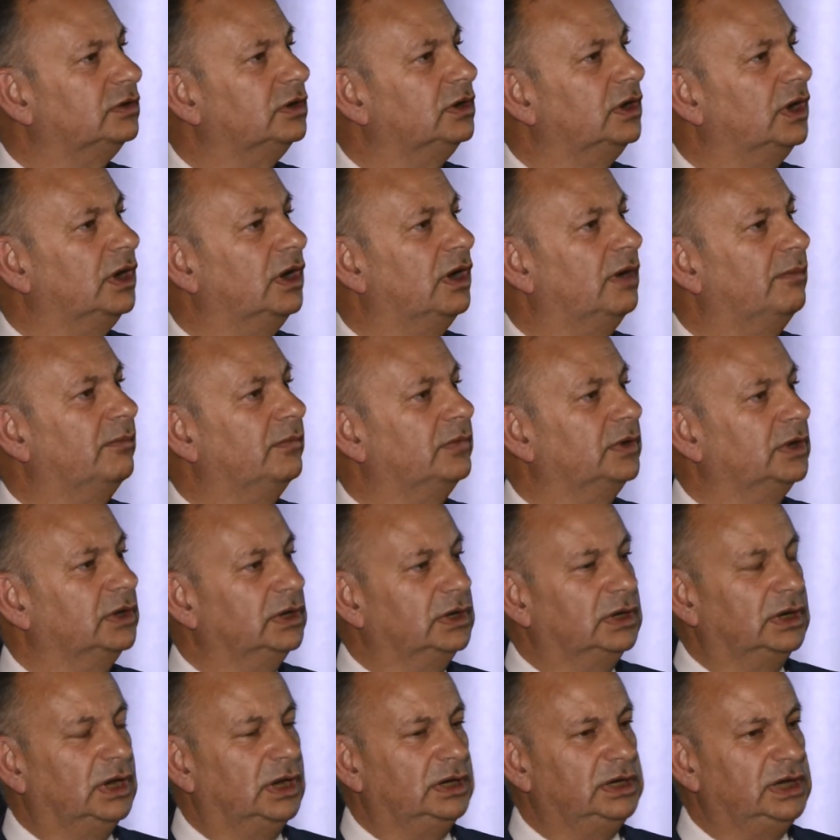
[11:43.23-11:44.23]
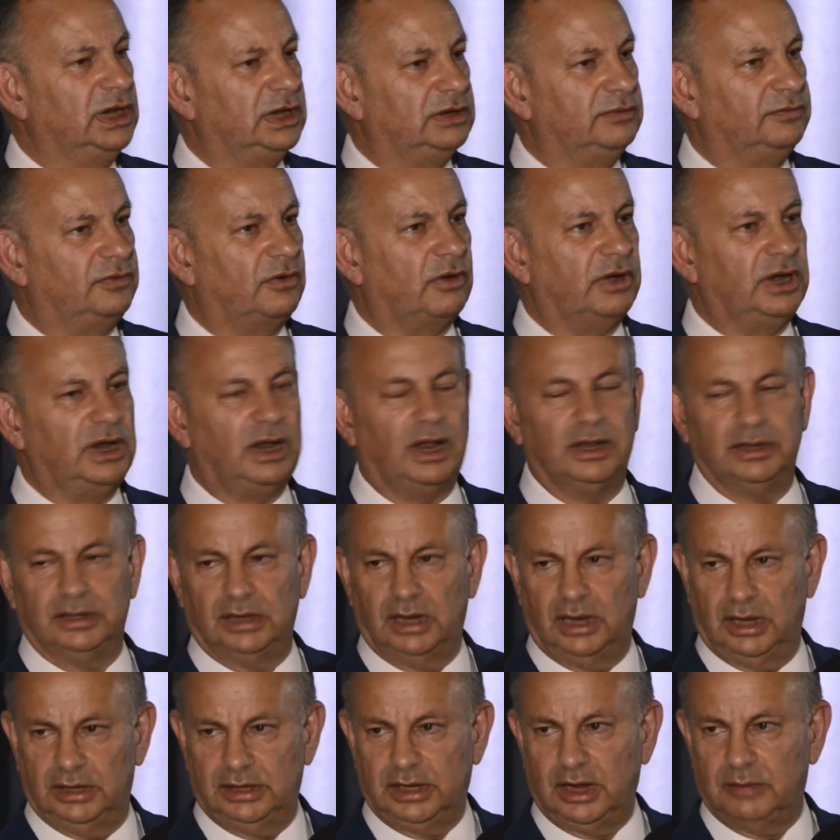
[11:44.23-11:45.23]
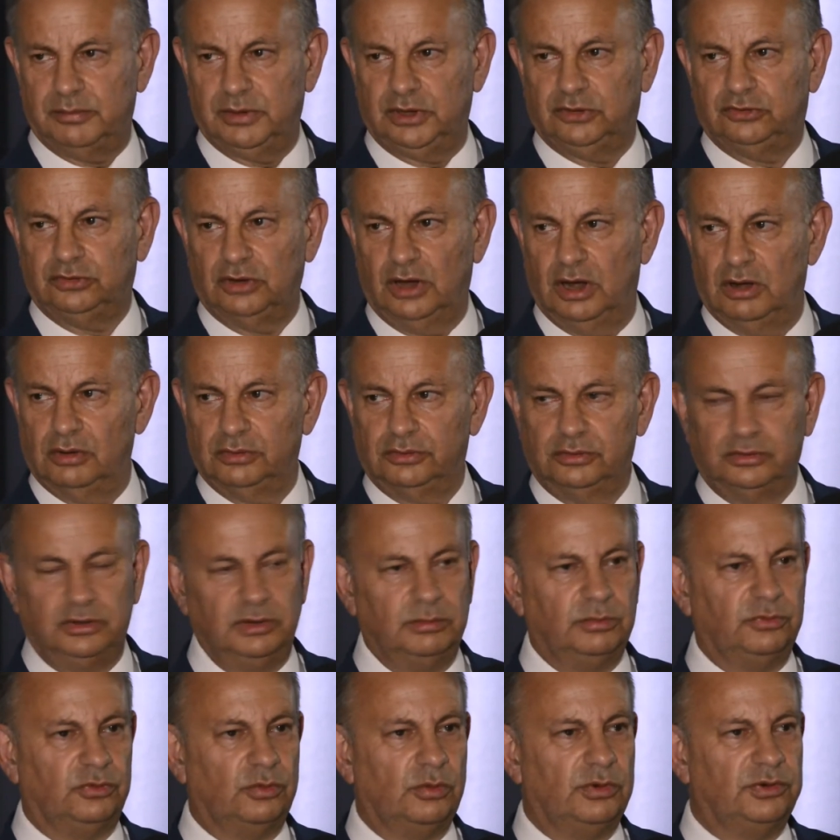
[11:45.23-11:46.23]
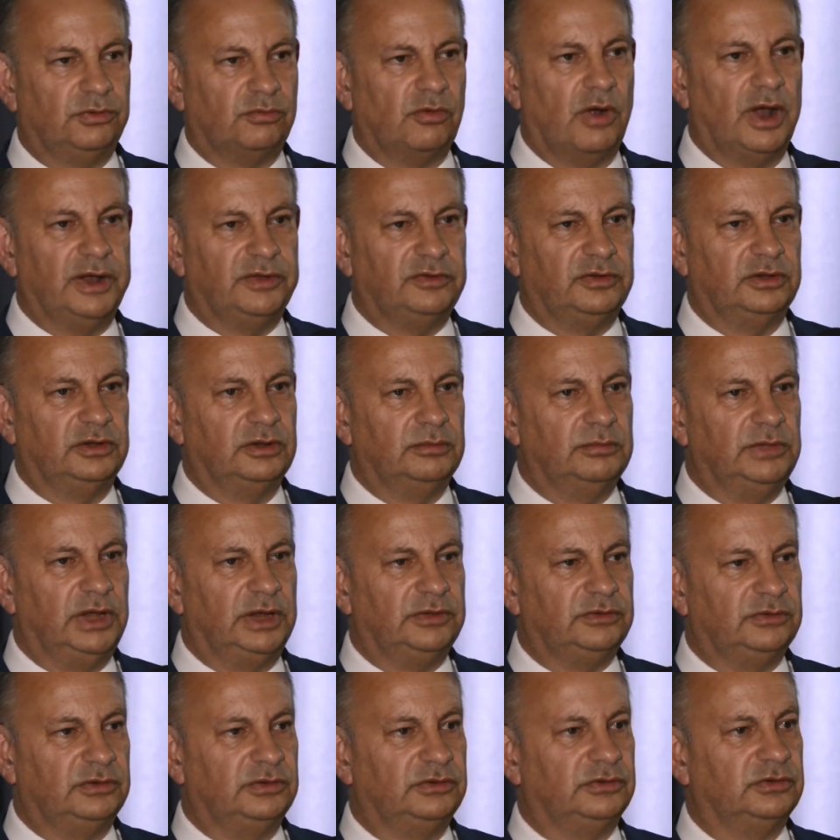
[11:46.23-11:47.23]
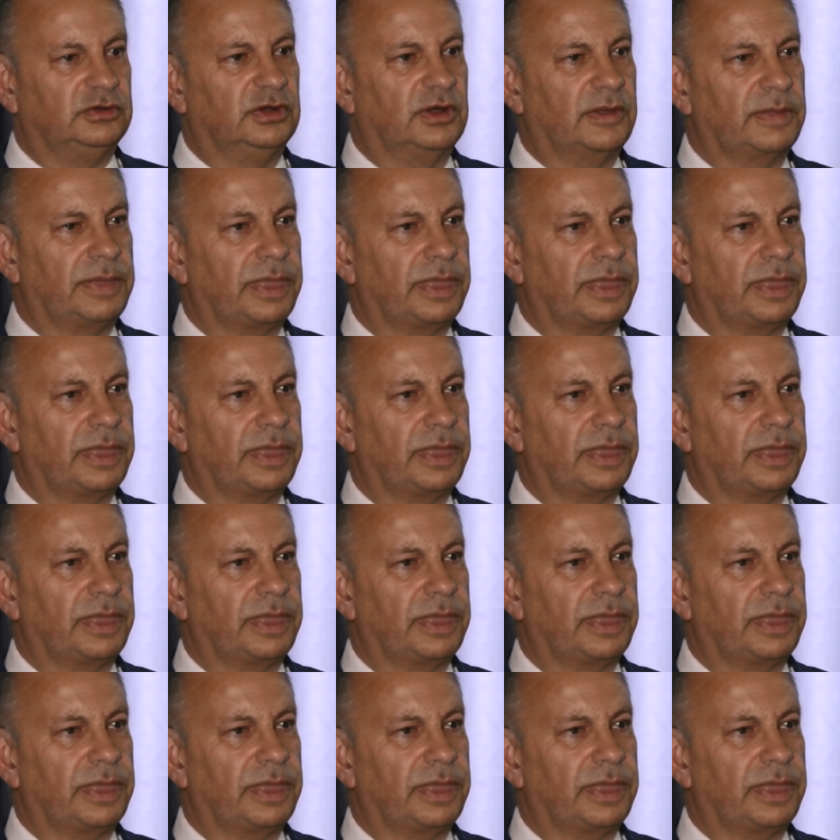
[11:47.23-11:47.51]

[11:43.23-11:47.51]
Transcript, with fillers: Um, and he had a very unhappy childhood. He was always writing them letters,